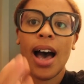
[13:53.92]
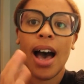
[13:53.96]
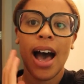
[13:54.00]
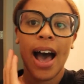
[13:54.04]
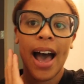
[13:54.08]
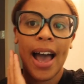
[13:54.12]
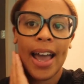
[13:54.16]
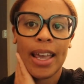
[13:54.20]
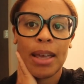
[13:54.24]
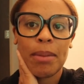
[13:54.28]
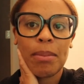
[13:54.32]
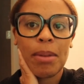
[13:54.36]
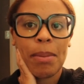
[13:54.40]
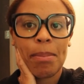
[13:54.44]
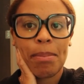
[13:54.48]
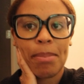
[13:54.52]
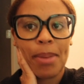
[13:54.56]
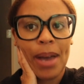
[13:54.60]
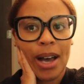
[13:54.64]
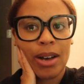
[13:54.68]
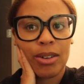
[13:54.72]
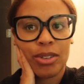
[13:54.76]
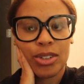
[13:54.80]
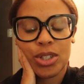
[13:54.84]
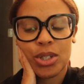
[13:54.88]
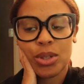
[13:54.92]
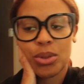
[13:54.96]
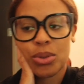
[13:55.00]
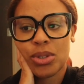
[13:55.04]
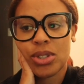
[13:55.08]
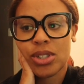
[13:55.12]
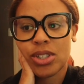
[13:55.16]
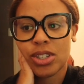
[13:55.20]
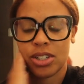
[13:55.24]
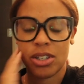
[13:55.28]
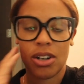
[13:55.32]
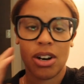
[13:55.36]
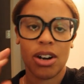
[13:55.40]
I am about to
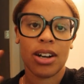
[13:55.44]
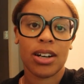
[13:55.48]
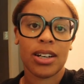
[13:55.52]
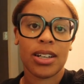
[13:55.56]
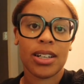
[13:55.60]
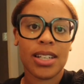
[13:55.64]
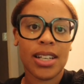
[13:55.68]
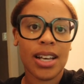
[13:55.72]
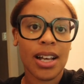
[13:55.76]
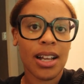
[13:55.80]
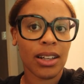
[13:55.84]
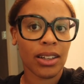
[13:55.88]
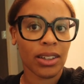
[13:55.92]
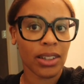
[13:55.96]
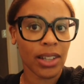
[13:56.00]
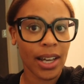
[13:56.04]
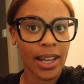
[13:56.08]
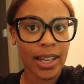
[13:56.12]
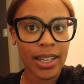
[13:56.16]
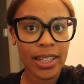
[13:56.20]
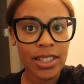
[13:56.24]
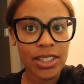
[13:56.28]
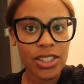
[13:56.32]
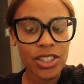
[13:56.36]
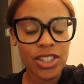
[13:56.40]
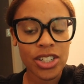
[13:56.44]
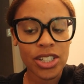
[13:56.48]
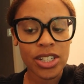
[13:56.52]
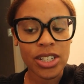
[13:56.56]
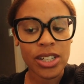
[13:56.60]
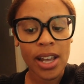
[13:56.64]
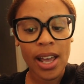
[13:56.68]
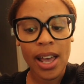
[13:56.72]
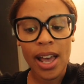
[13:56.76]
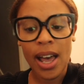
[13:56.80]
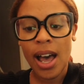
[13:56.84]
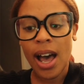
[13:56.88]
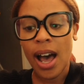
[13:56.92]
start lunch.
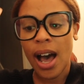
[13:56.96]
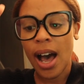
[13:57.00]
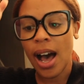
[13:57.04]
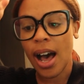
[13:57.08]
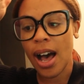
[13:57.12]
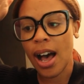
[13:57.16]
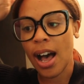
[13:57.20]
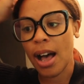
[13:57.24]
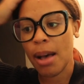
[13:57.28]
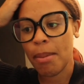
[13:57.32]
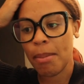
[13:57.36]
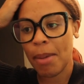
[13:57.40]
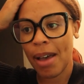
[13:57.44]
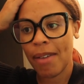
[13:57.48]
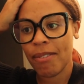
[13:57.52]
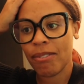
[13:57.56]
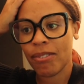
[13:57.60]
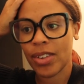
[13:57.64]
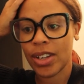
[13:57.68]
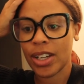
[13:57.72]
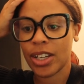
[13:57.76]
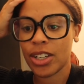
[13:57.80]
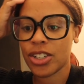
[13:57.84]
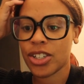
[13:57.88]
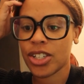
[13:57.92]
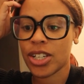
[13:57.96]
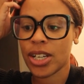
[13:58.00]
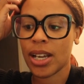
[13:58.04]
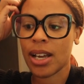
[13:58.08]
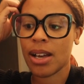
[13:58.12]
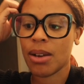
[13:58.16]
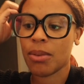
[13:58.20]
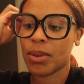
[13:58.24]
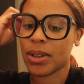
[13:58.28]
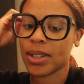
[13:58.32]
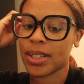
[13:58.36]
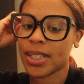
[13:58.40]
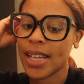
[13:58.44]
Um, I'm finishing
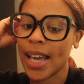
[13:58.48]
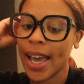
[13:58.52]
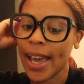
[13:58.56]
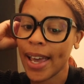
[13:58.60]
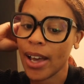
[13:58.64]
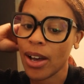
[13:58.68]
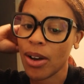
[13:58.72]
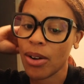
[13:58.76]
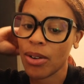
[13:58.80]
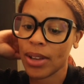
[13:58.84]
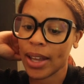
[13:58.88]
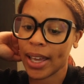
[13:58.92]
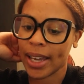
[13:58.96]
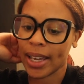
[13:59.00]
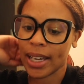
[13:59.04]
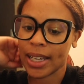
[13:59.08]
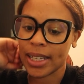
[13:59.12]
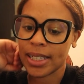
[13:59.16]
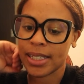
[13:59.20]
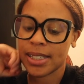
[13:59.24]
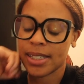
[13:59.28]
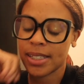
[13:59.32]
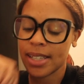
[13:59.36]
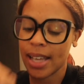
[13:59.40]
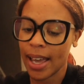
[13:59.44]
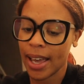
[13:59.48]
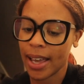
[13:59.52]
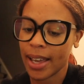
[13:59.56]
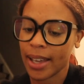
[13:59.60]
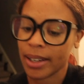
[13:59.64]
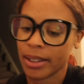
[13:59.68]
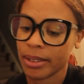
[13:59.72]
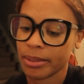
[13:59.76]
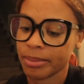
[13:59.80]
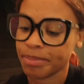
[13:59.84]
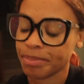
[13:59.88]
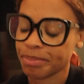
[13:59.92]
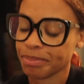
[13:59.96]
up with Teo, like I
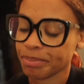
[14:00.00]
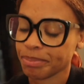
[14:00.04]
said,